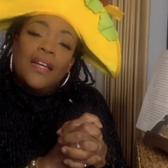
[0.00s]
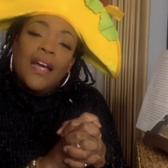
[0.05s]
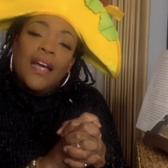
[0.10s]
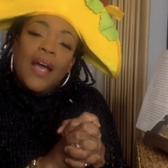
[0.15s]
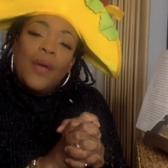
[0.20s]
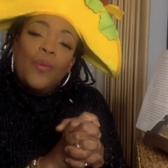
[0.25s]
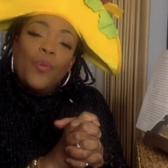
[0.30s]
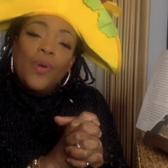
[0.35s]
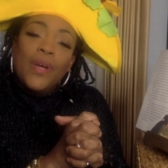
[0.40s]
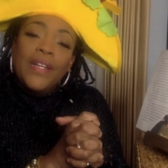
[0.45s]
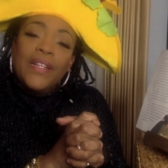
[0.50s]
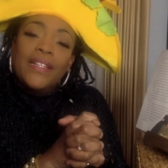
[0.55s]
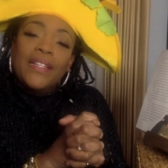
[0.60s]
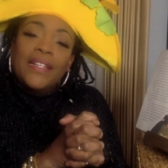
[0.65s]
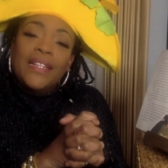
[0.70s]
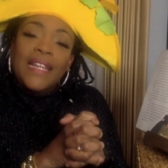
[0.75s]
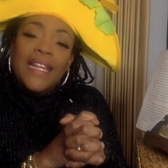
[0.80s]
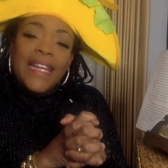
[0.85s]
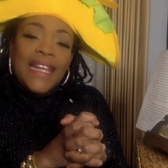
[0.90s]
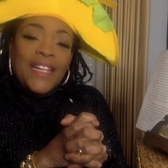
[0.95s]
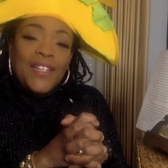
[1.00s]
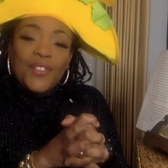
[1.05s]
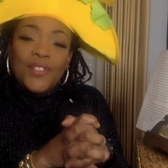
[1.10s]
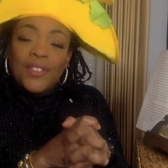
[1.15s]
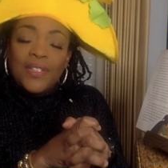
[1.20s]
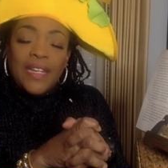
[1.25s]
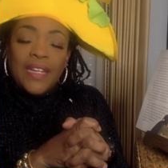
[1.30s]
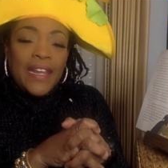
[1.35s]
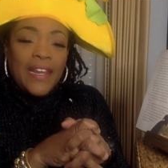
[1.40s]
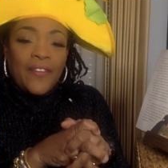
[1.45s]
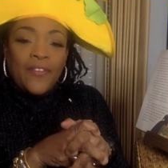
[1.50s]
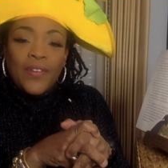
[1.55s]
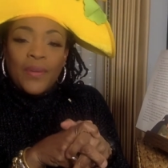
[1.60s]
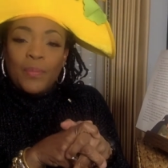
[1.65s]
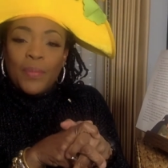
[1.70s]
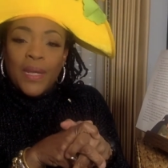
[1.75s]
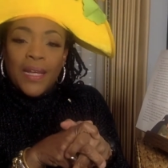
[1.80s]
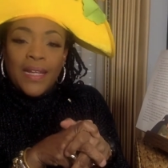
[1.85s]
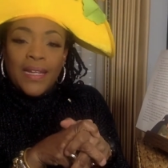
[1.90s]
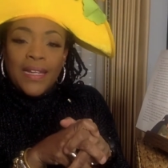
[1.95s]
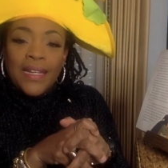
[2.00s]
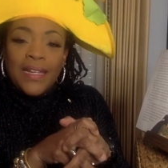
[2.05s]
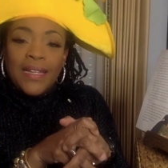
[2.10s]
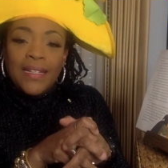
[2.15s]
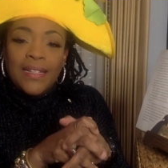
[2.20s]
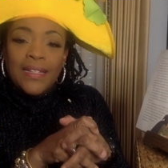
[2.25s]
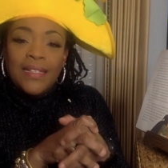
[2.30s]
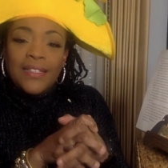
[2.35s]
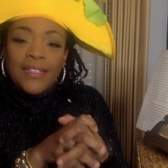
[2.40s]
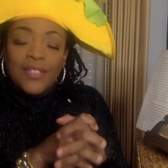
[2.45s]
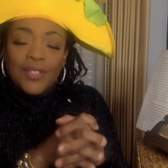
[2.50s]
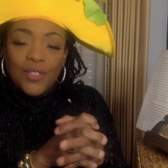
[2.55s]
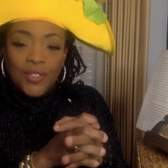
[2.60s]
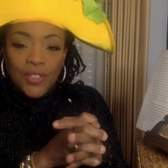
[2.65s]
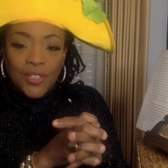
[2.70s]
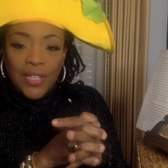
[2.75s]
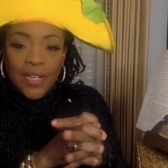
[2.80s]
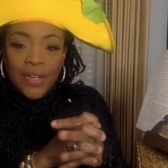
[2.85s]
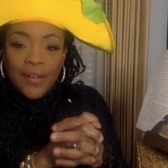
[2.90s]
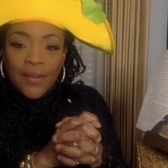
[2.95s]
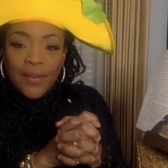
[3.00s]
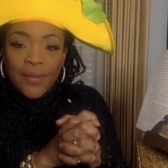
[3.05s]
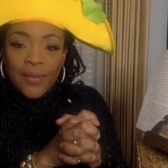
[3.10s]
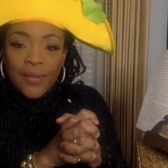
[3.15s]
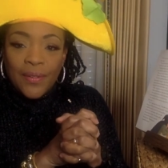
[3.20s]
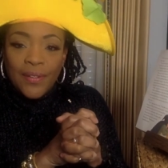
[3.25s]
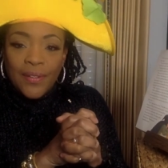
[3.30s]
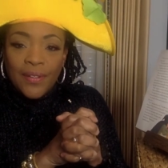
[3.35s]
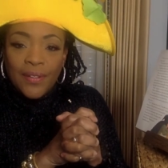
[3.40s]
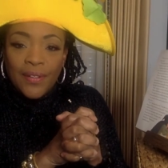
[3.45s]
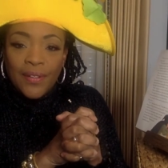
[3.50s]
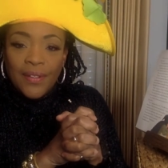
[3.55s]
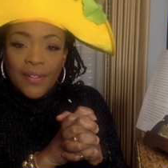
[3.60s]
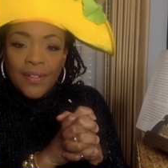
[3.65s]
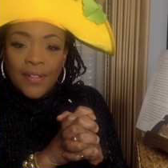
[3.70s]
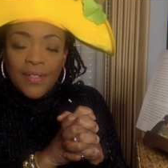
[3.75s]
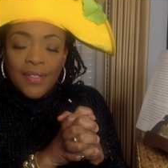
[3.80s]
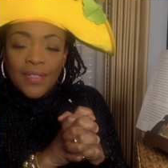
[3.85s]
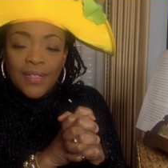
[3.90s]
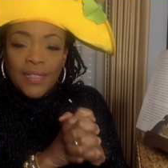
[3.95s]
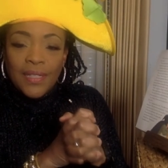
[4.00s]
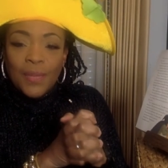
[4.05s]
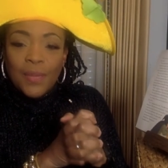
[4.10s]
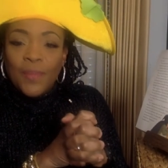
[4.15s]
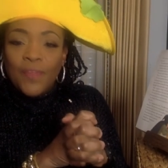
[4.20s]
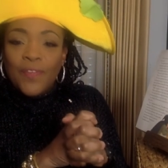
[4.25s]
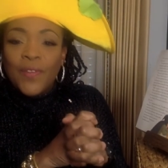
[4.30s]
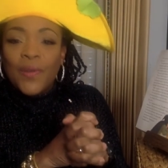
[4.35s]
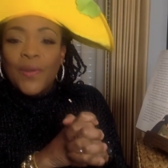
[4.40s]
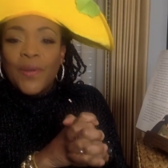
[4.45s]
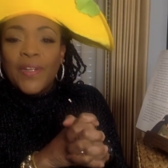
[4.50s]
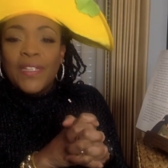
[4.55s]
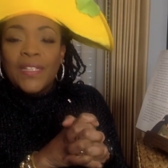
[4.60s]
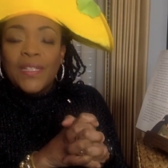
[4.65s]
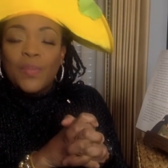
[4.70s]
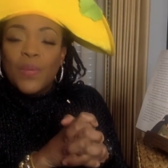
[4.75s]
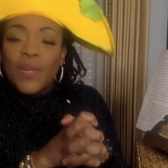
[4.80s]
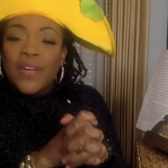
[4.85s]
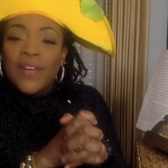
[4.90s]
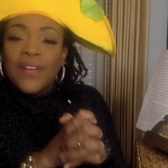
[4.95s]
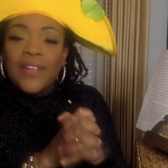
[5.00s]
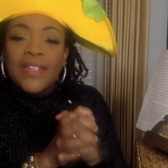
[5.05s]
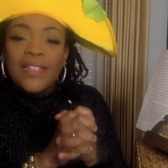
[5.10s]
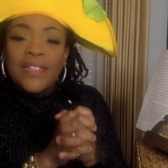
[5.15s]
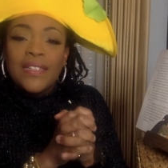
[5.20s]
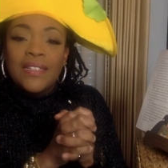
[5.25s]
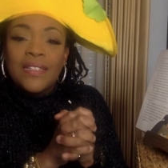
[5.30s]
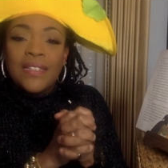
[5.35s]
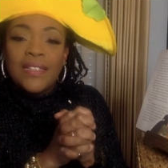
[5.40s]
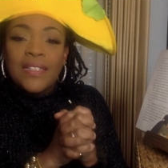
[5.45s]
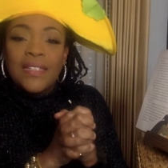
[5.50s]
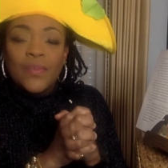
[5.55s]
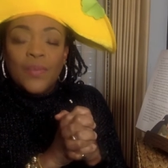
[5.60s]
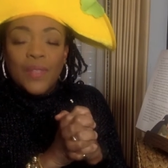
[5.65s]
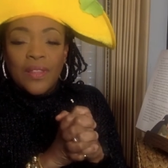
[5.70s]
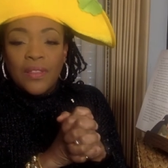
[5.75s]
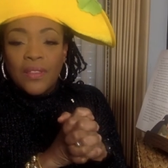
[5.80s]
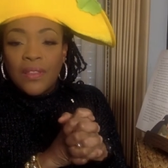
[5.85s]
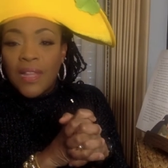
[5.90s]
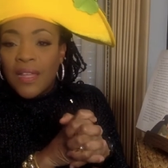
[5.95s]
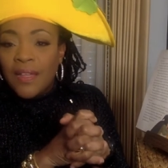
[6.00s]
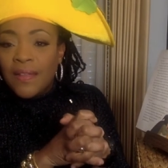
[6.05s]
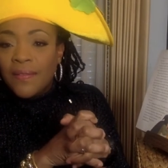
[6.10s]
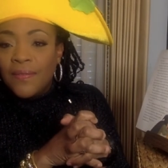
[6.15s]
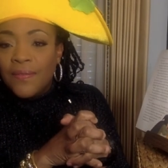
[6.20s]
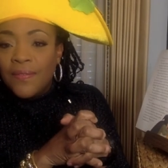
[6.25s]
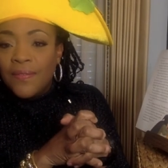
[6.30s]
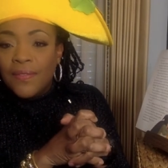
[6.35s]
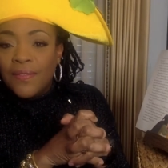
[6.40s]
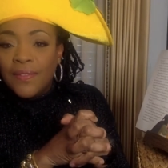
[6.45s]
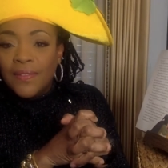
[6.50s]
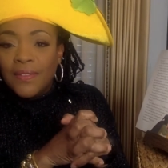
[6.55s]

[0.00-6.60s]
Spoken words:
I want each and everybody to share some of your experiences with love.